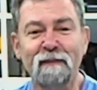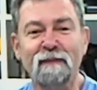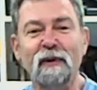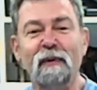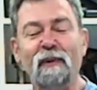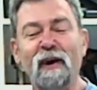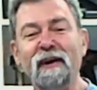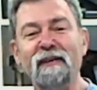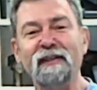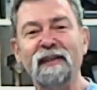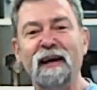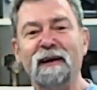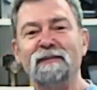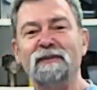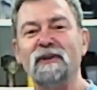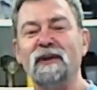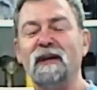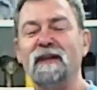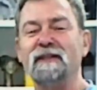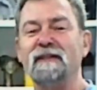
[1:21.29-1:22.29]
but one of the
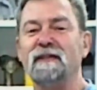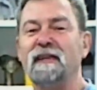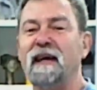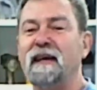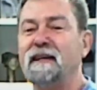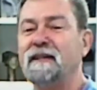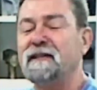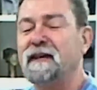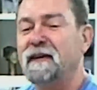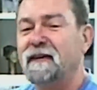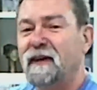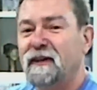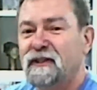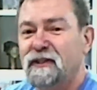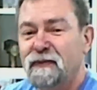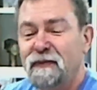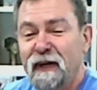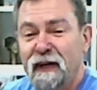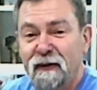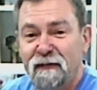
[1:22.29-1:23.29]
upsides of that is I
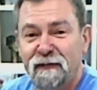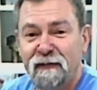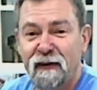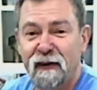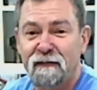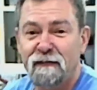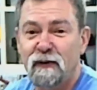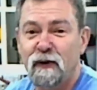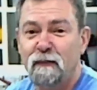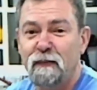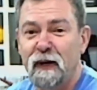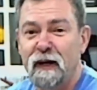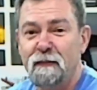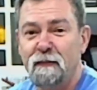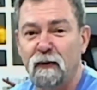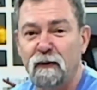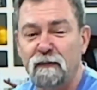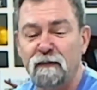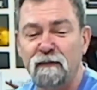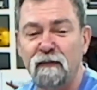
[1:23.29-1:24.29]
got to meet a fair few
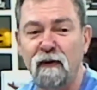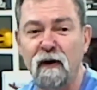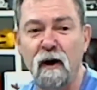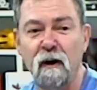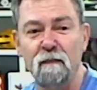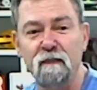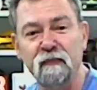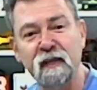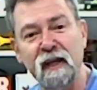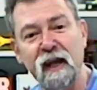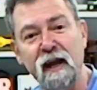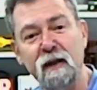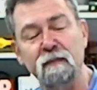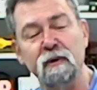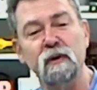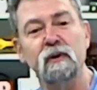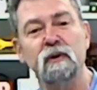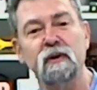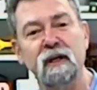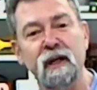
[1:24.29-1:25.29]
people from
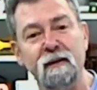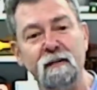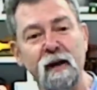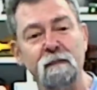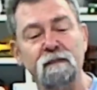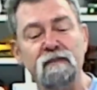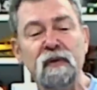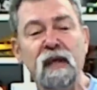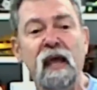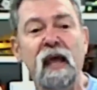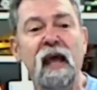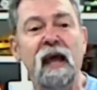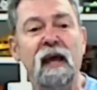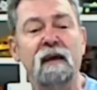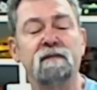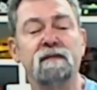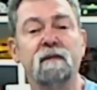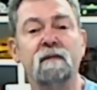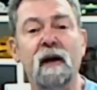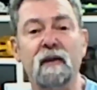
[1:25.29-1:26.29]
Canberra who'd come up
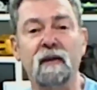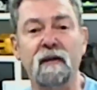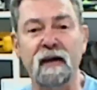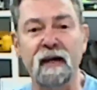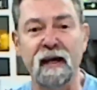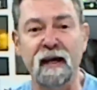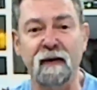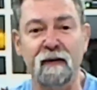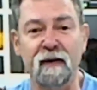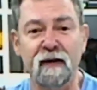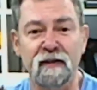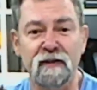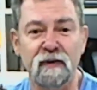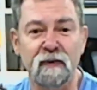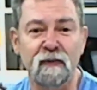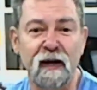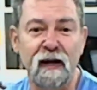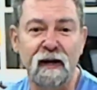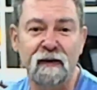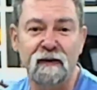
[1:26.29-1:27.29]
and from other areas
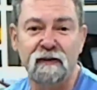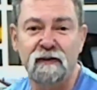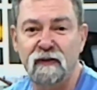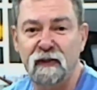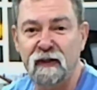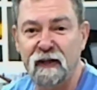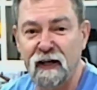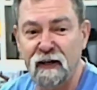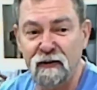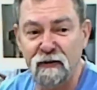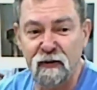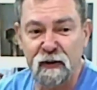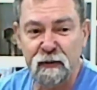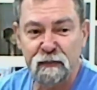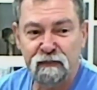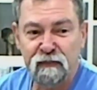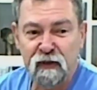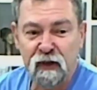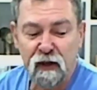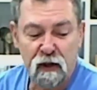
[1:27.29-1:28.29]
around the country